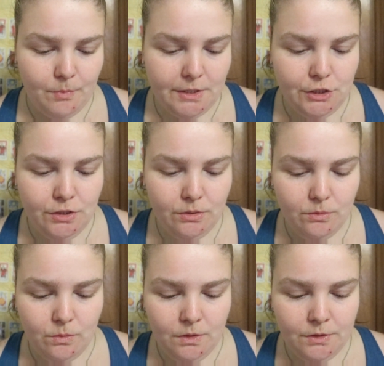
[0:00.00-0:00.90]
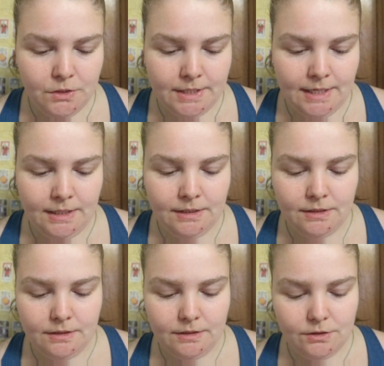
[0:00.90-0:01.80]
Part two, you're
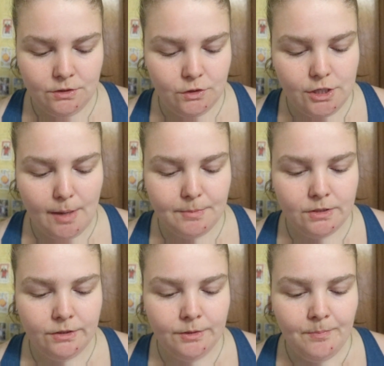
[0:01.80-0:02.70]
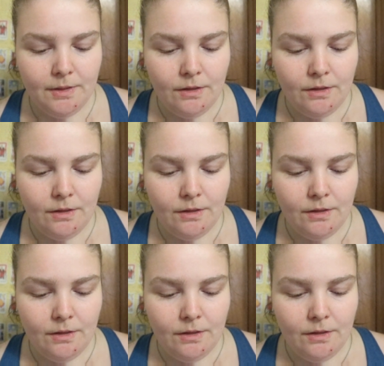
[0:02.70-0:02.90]
getting two chapters,